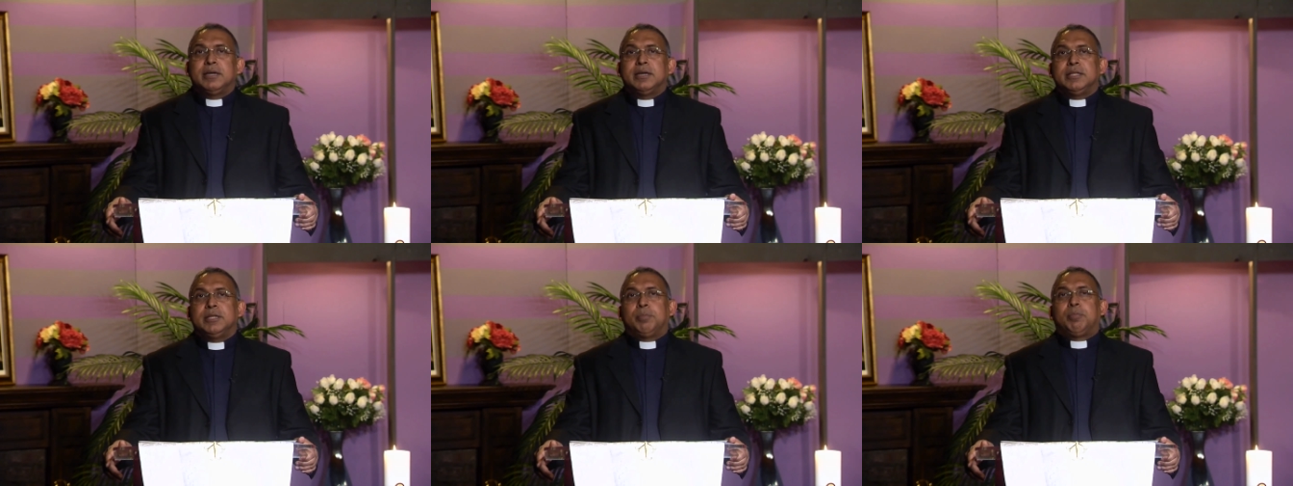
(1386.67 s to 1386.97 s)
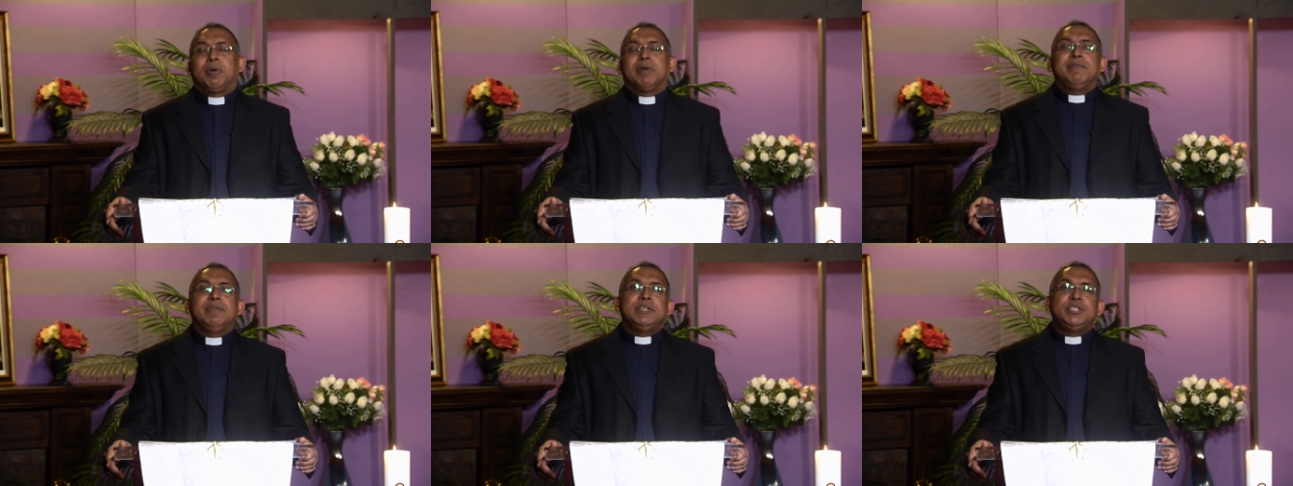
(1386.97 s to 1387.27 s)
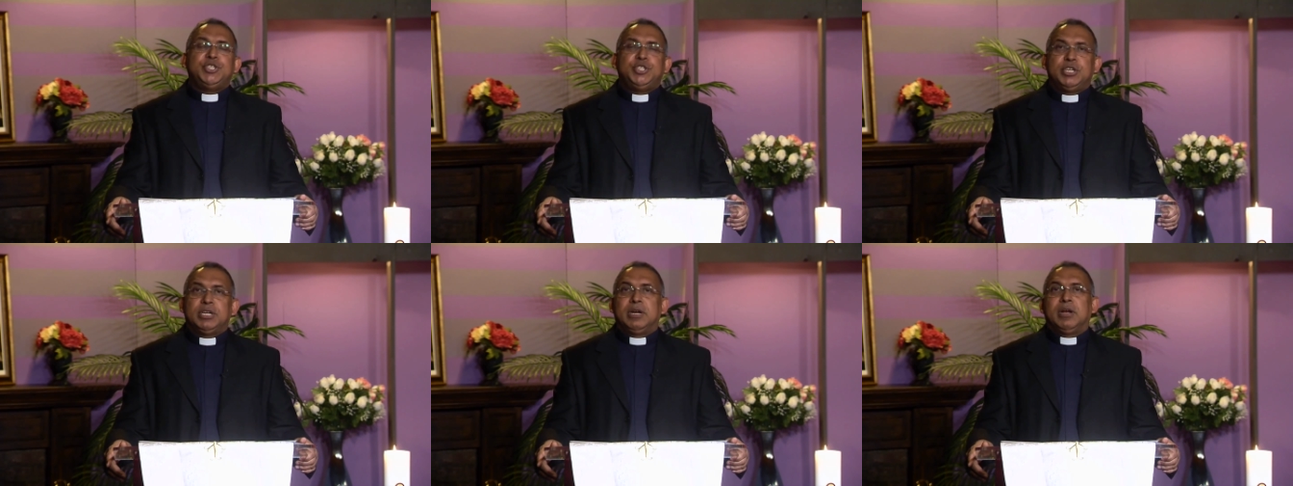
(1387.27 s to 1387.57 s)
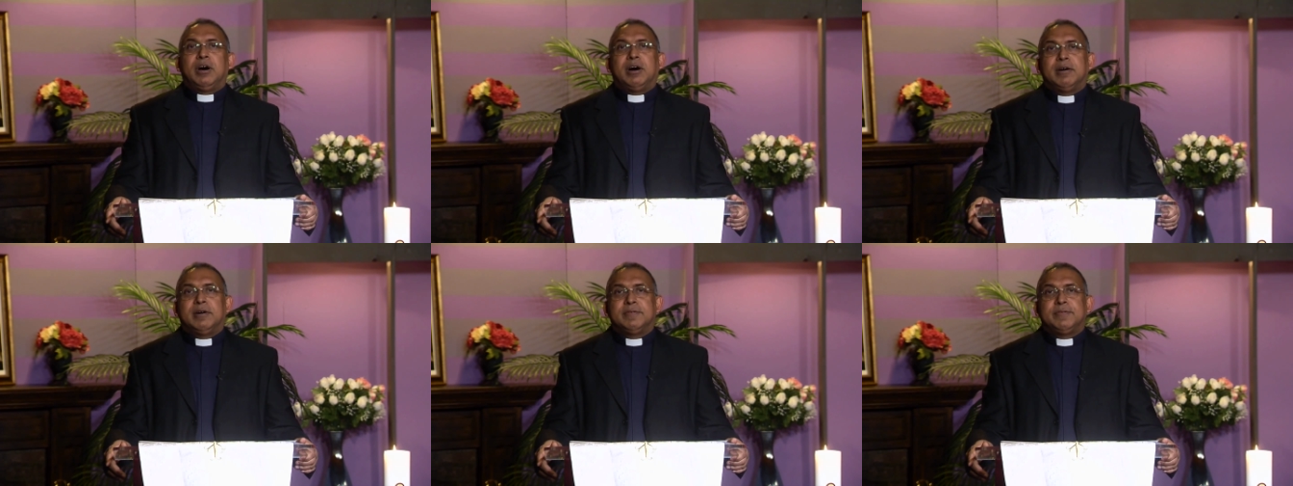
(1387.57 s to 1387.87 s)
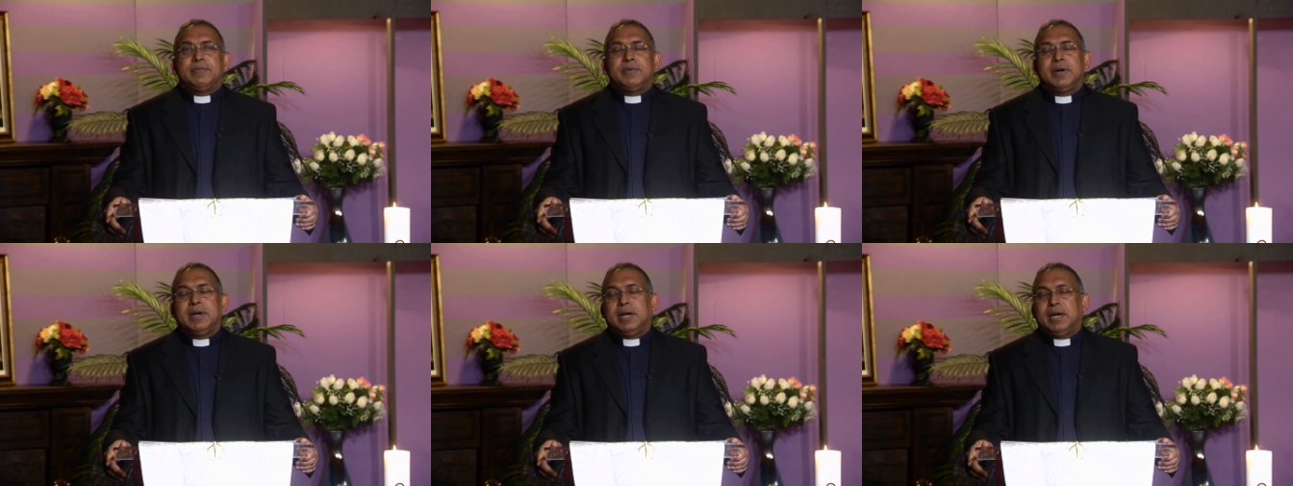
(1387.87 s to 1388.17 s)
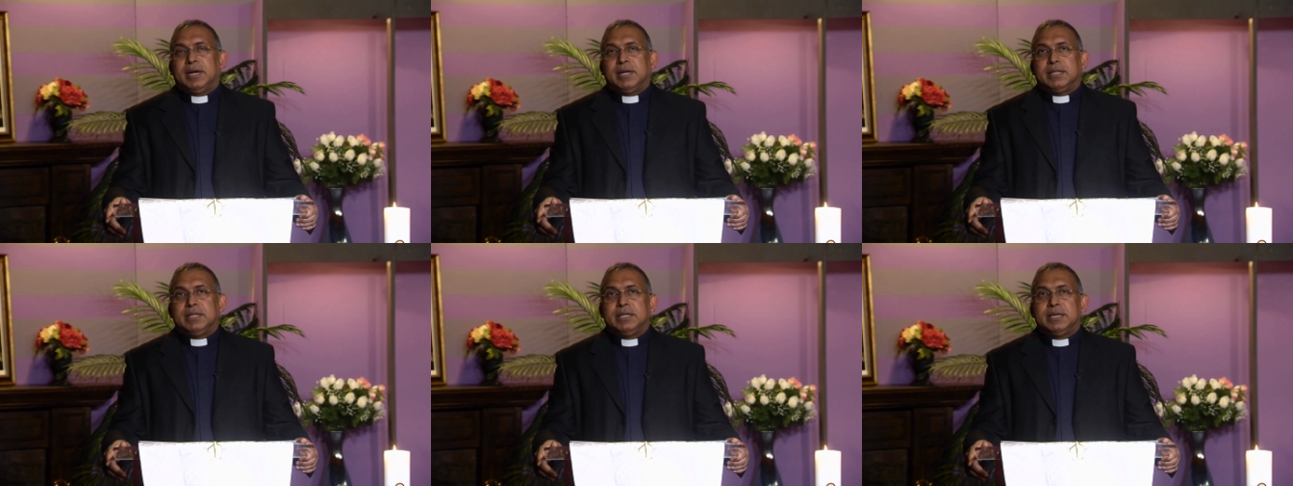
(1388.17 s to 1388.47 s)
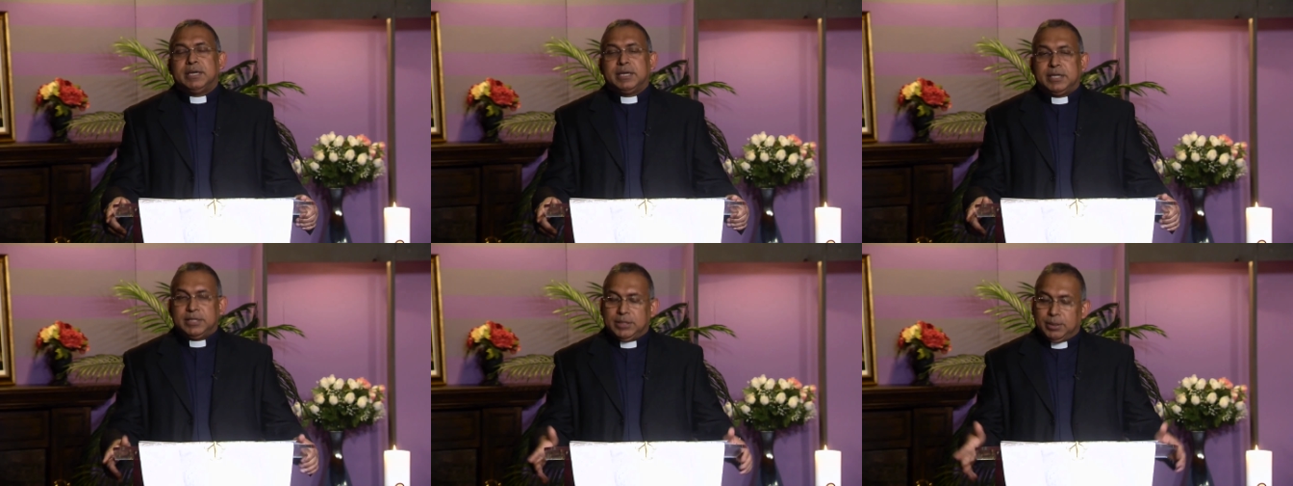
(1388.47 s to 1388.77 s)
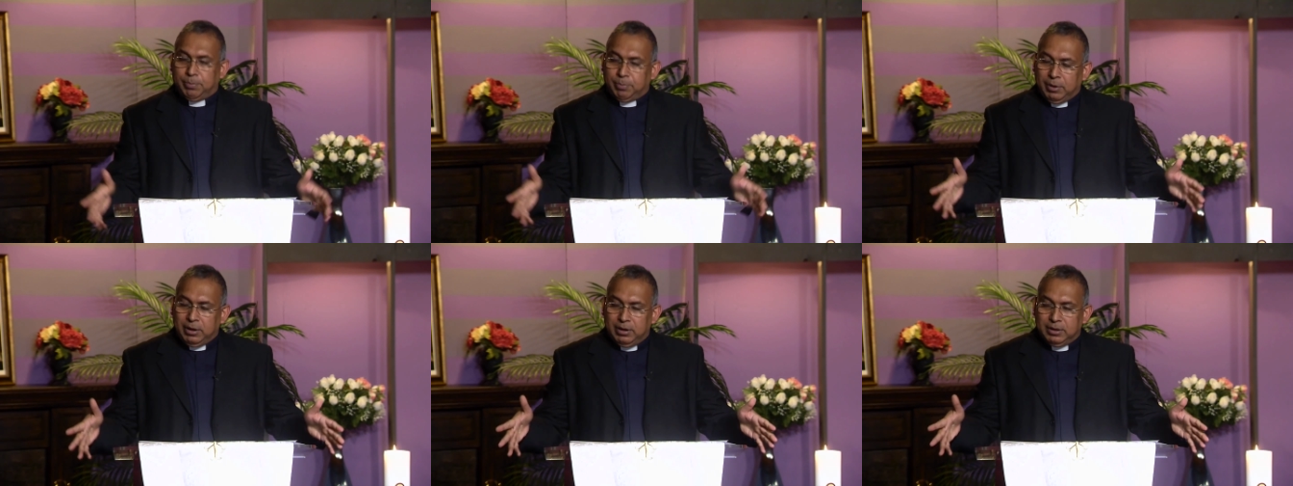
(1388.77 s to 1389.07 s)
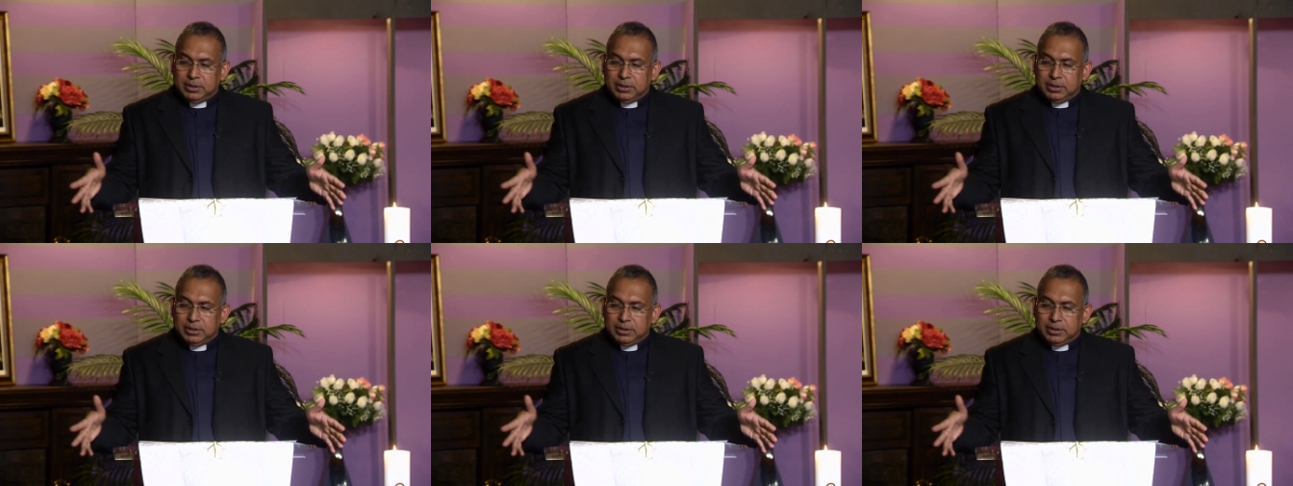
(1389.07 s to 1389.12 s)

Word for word: the provincial of the, the, pro,